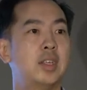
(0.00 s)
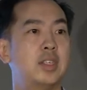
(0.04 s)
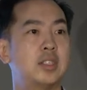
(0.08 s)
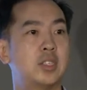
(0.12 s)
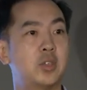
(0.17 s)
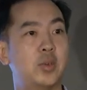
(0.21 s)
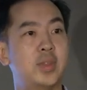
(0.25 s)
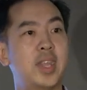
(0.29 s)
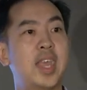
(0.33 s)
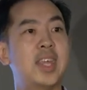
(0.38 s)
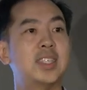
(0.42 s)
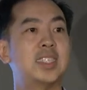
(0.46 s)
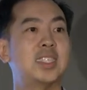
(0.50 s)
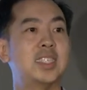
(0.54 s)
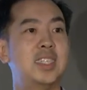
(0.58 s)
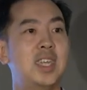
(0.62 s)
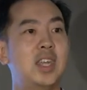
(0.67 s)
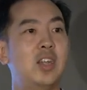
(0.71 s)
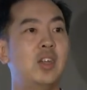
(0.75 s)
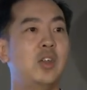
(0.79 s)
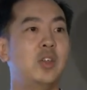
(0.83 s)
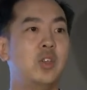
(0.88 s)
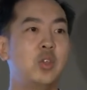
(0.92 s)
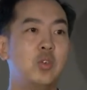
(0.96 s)
So in that
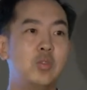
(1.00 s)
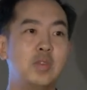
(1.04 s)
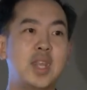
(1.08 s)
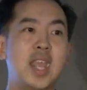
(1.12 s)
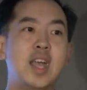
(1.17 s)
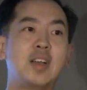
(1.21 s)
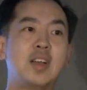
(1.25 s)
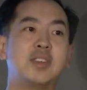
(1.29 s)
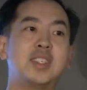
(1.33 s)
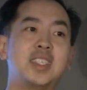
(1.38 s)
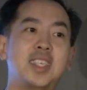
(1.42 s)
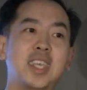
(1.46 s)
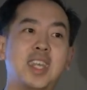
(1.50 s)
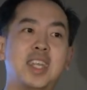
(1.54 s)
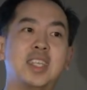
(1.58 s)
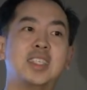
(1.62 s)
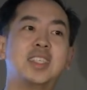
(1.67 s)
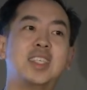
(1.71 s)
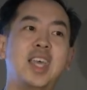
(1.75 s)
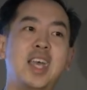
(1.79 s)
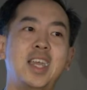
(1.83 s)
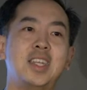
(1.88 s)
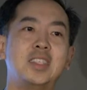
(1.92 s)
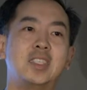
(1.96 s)
scenario, you've now set
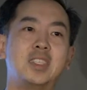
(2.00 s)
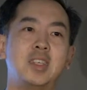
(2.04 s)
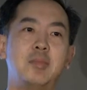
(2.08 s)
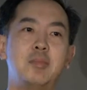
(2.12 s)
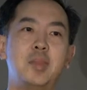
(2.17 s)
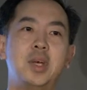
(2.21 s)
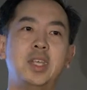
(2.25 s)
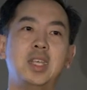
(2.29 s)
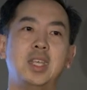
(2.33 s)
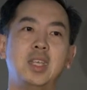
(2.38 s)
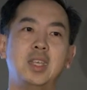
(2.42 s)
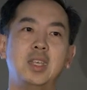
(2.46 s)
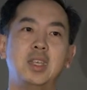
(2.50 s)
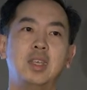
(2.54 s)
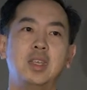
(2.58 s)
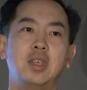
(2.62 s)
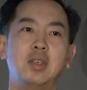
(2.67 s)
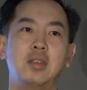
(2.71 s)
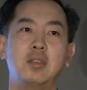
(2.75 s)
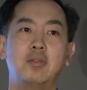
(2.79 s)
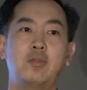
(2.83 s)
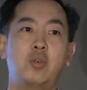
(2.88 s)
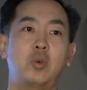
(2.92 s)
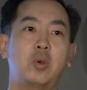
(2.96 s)
aside some money
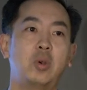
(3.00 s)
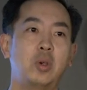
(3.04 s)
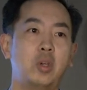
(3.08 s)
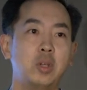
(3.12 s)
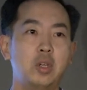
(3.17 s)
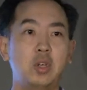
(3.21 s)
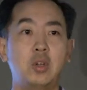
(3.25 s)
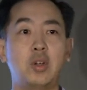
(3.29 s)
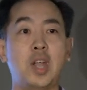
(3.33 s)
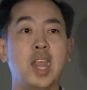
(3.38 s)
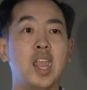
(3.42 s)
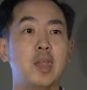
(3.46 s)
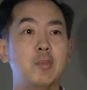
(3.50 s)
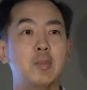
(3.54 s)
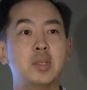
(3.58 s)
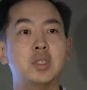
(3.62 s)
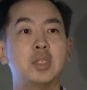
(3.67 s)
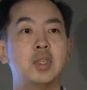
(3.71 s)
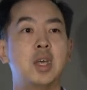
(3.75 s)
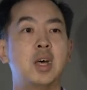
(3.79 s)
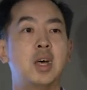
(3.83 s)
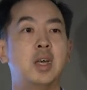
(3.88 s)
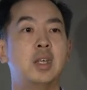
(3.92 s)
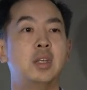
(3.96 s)
for your
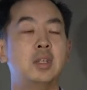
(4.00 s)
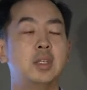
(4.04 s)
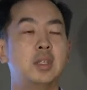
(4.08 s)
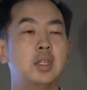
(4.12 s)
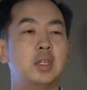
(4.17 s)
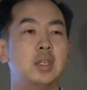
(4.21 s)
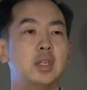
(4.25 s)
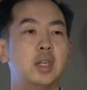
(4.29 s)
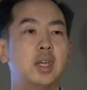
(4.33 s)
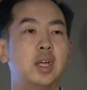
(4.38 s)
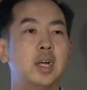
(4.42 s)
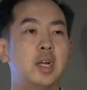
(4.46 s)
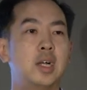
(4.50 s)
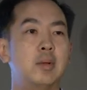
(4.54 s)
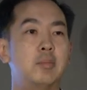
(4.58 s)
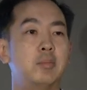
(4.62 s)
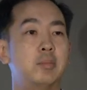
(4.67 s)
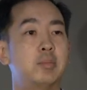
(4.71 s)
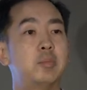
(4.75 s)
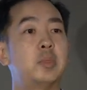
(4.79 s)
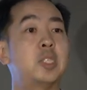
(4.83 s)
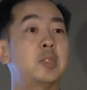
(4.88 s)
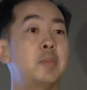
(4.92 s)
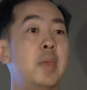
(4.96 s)
Amazon
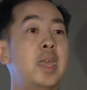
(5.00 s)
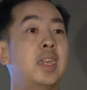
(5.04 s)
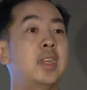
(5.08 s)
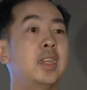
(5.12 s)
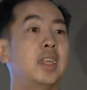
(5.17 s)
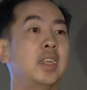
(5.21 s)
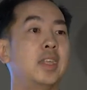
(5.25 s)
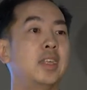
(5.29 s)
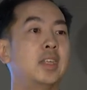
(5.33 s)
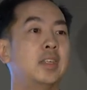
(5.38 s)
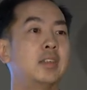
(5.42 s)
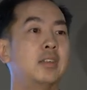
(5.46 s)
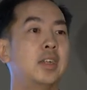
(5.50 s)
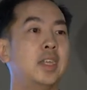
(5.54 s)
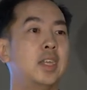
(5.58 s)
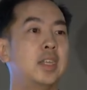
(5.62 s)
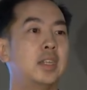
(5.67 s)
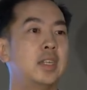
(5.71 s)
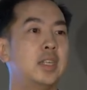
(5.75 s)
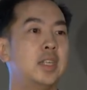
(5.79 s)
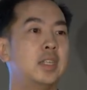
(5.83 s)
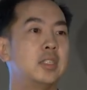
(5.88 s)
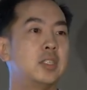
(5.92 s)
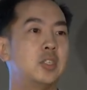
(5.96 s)
spending,
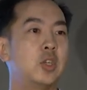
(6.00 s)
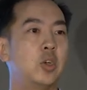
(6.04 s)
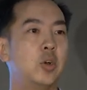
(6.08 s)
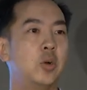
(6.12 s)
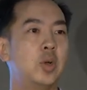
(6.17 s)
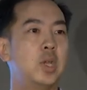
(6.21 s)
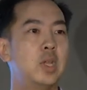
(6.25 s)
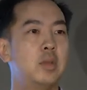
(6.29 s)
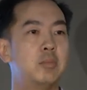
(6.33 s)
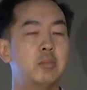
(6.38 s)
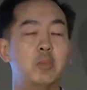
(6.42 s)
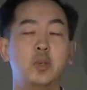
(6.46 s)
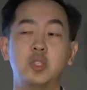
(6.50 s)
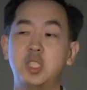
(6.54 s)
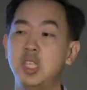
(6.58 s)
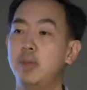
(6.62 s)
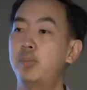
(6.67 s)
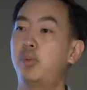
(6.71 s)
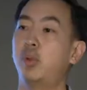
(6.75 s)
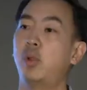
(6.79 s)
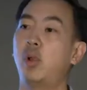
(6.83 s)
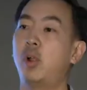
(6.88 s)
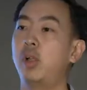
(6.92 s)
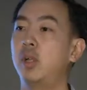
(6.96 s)
right? And so most
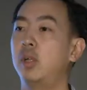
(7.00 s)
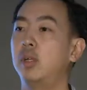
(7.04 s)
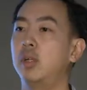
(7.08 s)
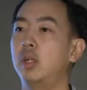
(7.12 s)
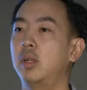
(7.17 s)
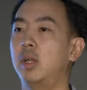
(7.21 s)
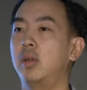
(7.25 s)
people aren't